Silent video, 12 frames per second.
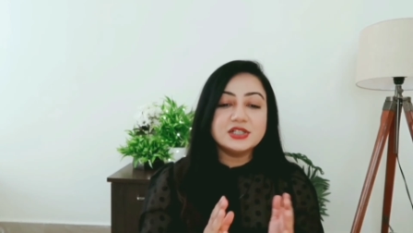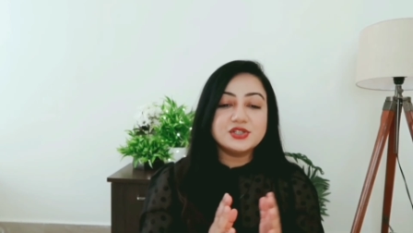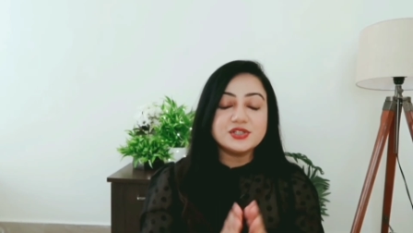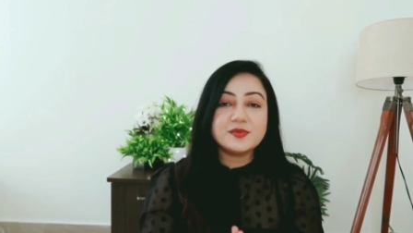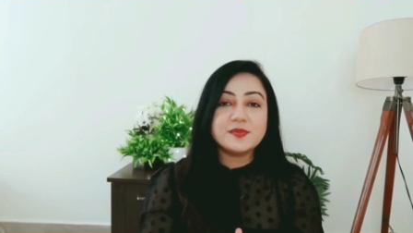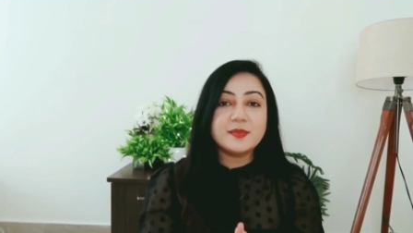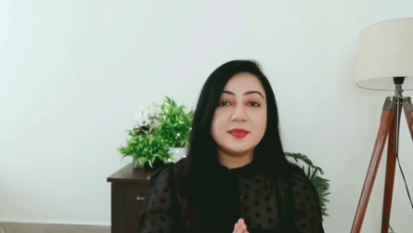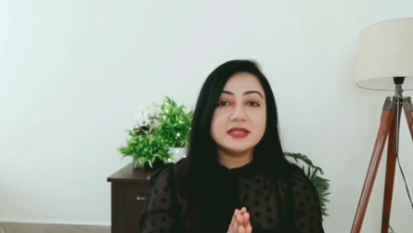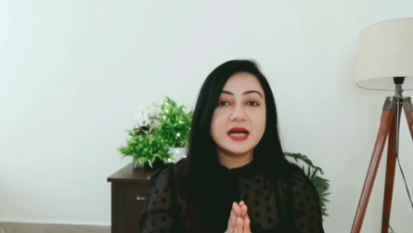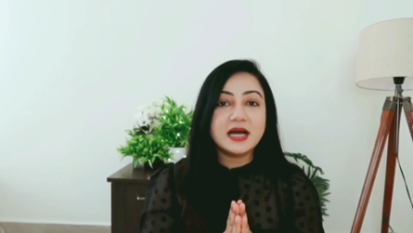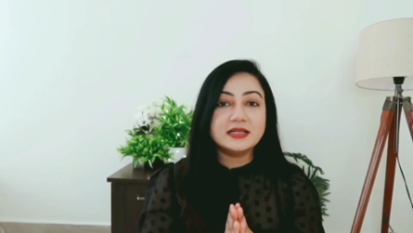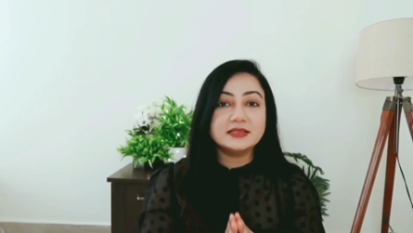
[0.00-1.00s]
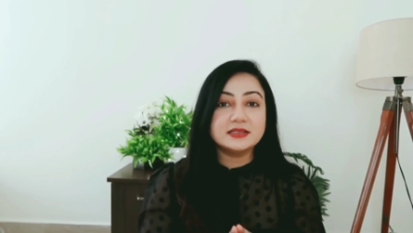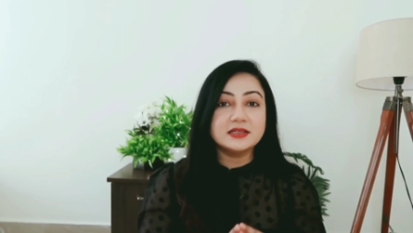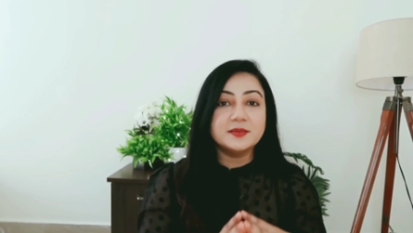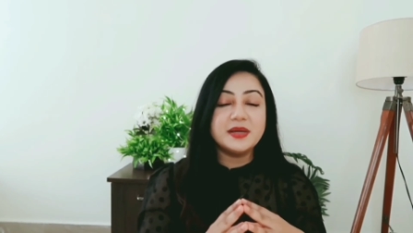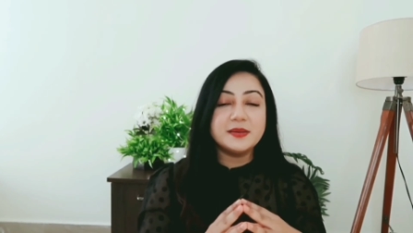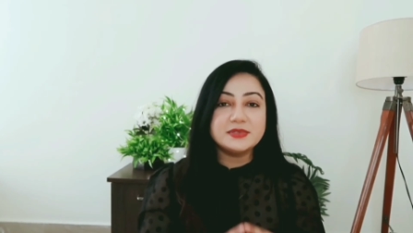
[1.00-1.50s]
Just remember that
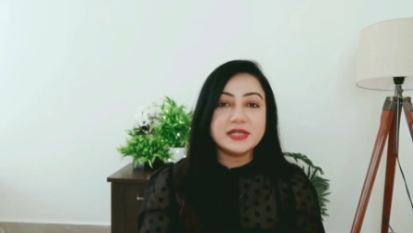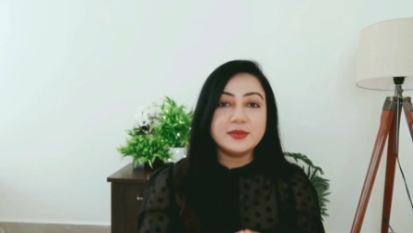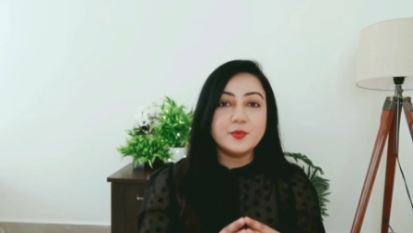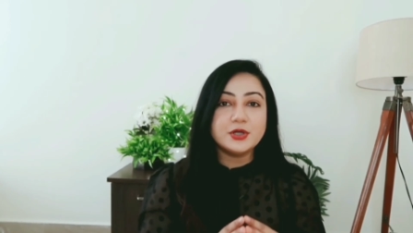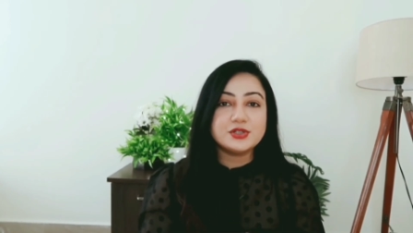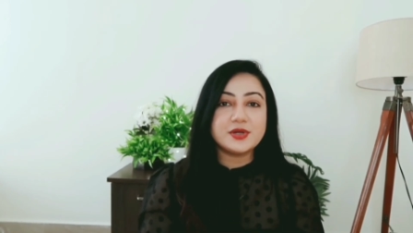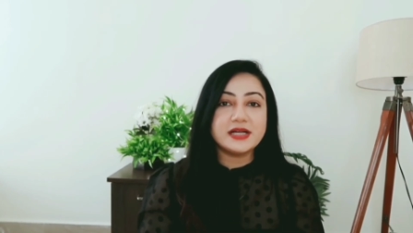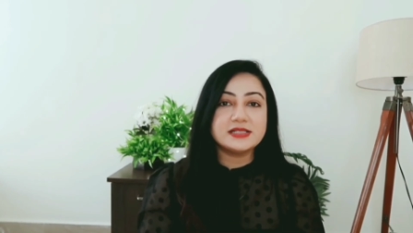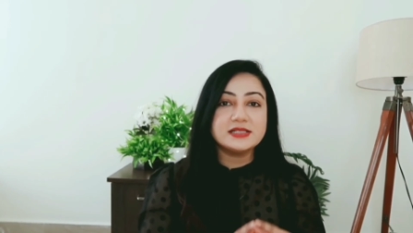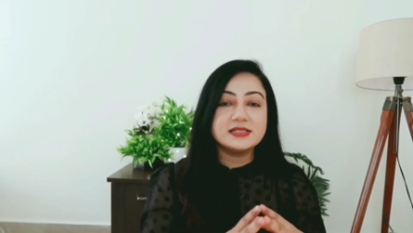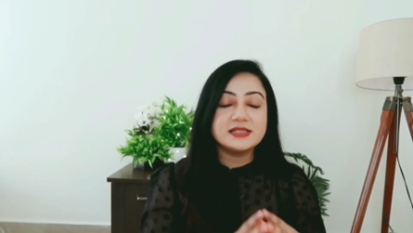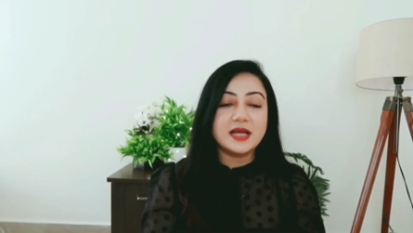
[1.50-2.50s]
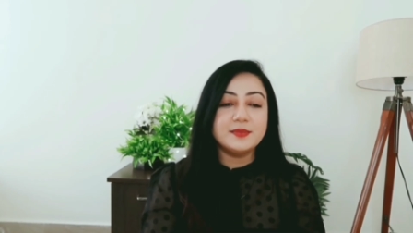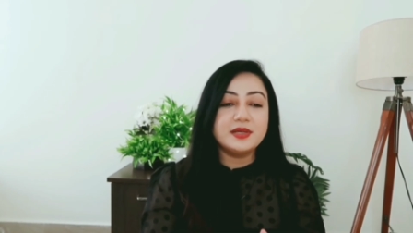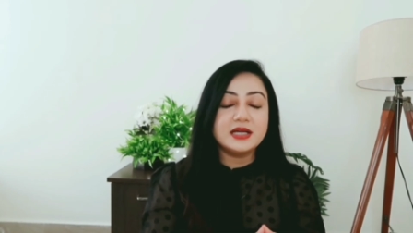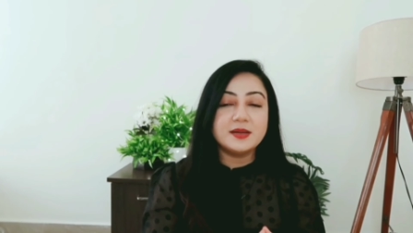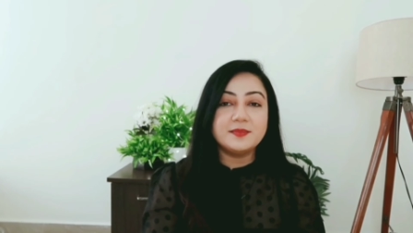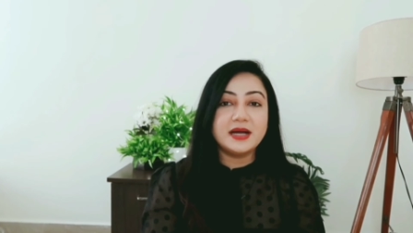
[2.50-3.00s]
uh, peptide moisturizers can
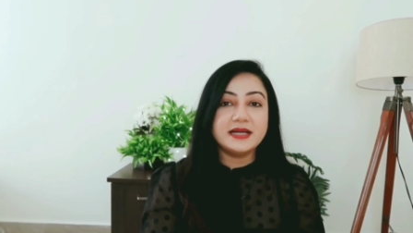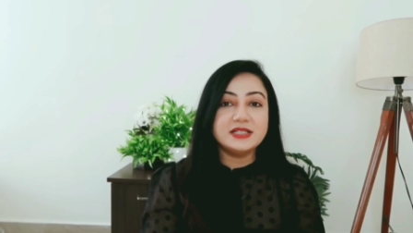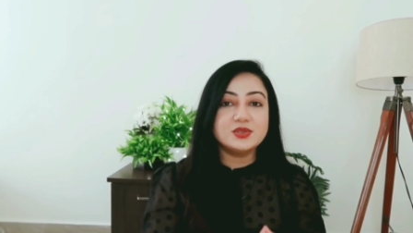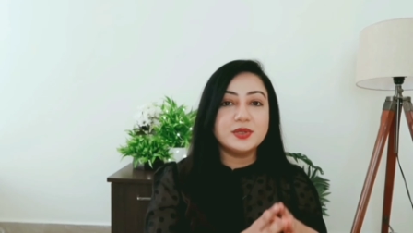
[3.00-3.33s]
be combined